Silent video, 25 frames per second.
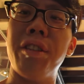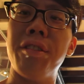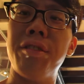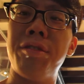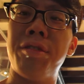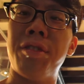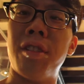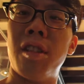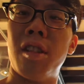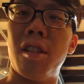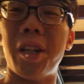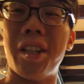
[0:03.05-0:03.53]

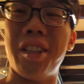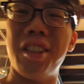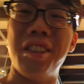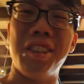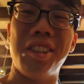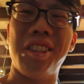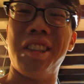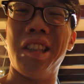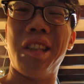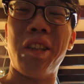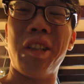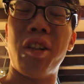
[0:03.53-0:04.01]
for
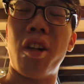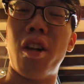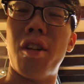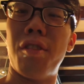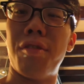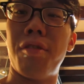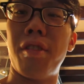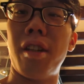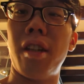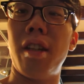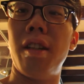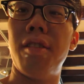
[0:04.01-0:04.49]
instant
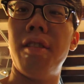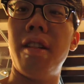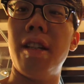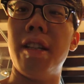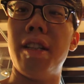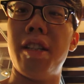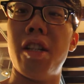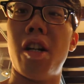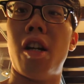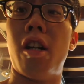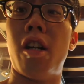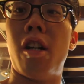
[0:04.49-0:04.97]
coffee in
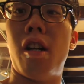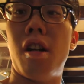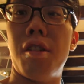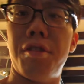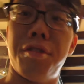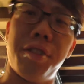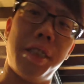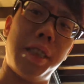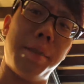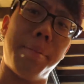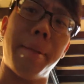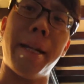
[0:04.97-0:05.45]
your
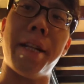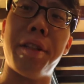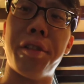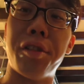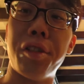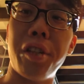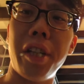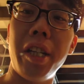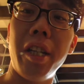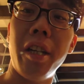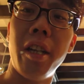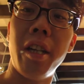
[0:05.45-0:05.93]
office
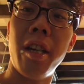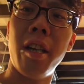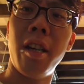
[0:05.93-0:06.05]
pantry?